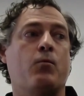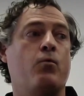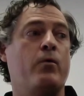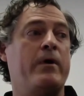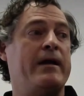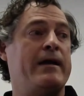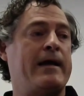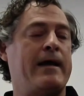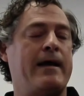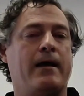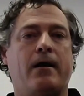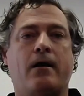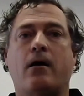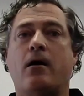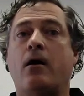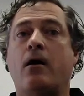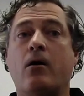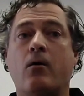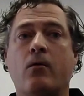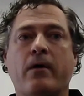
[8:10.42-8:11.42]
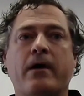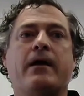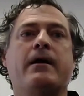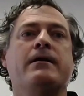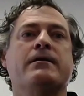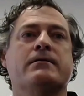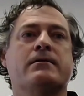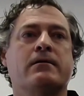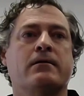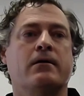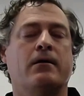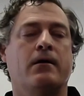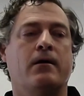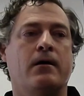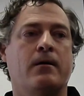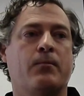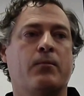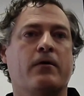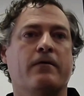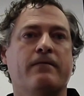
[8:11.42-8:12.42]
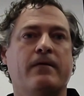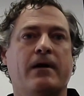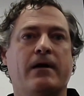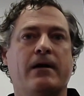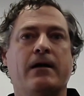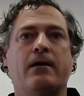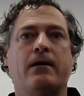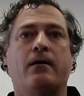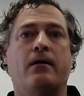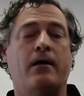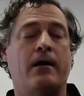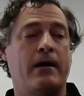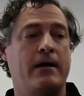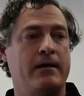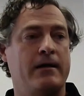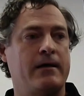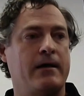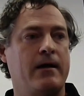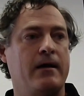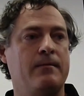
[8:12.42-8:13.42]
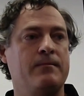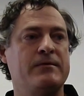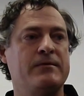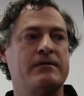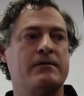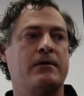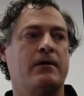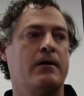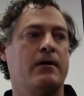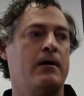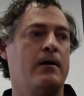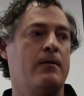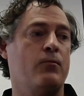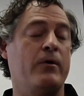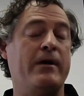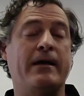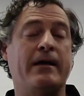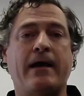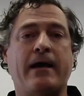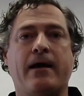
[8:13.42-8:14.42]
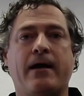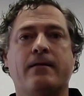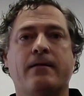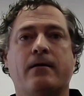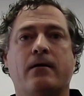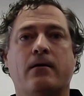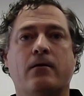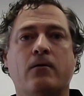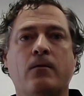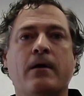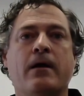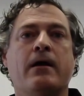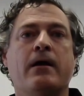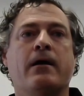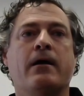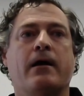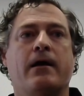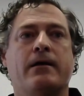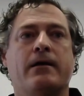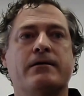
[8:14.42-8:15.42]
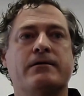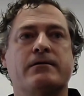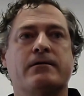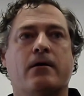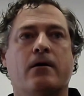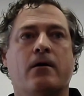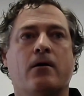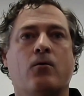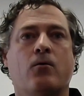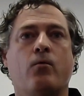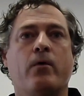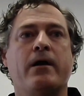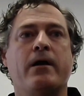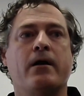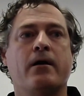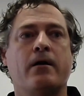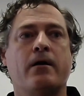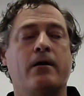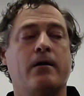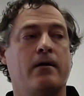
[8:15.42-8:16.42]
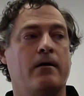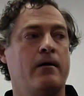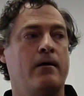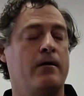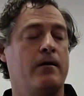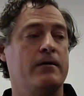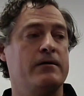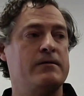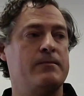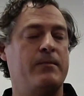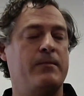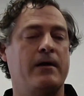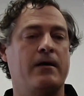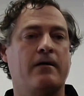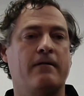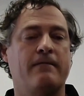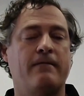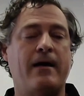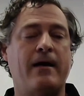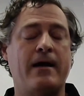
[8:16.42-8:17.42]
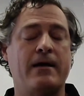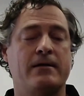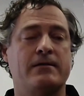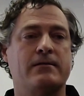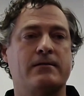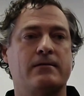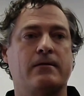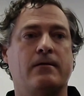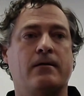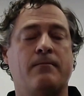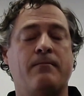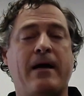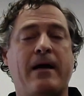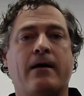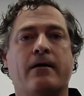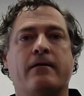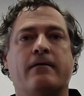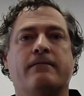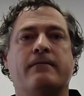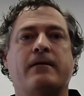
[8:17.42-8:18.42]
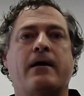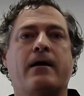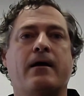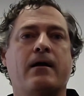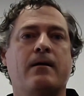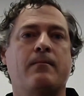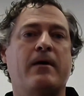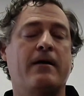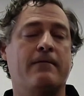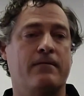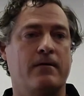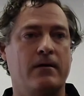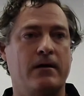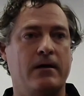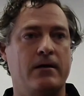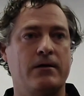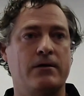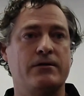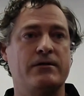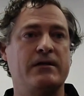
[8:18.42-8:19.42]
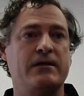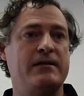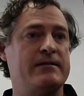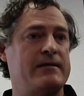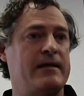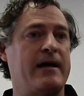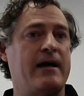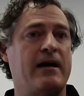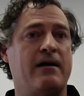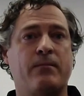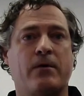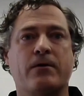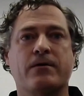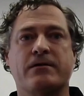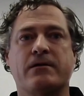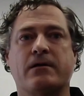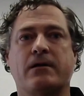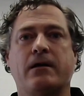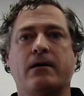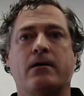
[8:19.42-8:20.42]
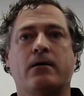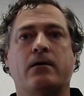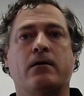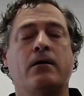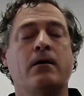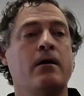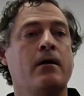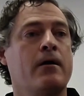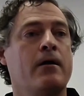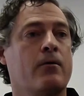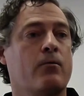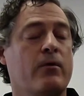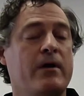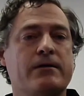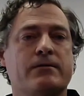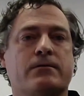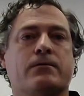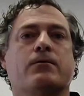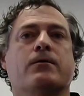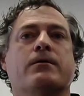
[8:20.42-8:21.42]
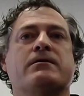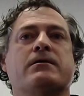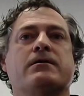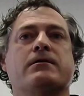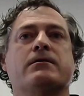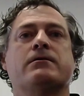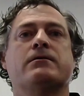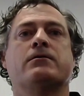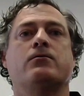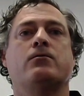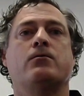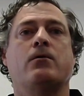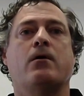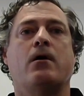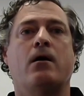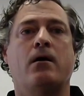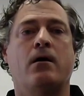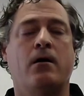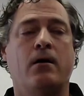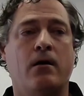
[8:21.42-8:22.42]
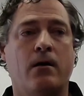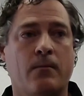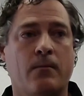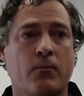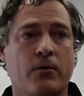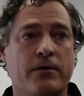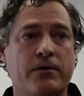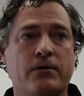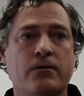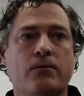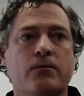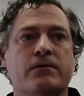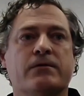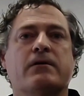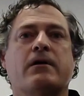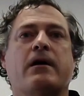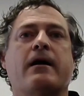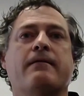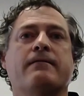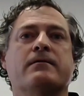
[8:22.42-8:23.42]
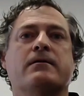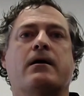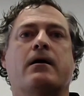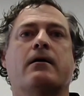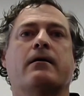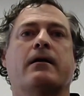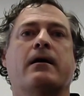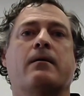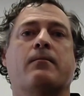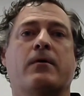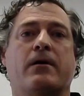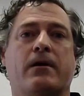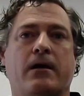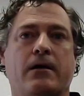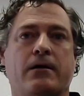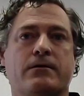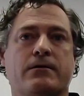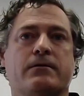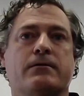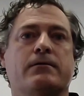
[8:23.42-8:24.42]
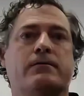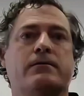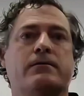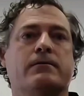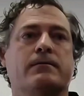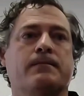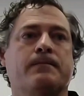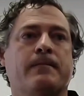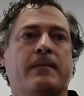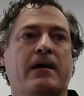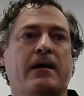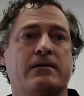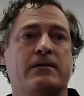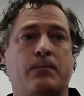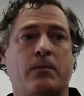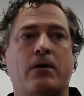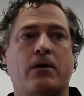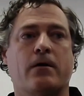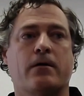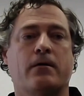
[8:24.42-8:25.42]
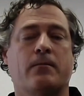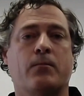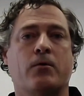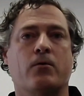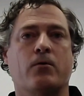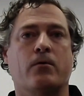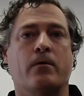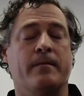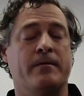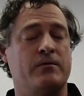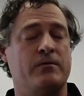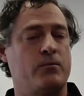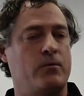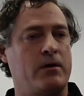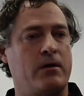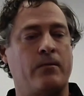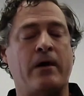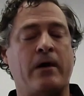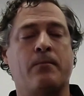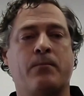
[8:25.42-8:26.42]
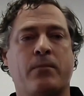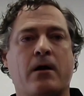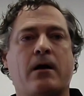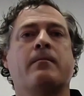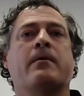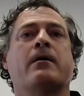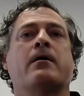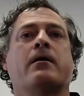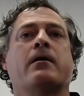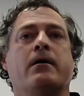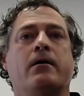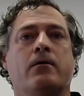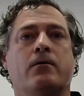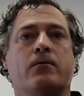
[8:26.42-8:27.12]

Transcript: We can't always prevent it. A lot of times we can, though. And so we spend a vast amount of time, effort, energy, staff, personnel, resources to reduce livestock depredations as part of the program. It's one of our primary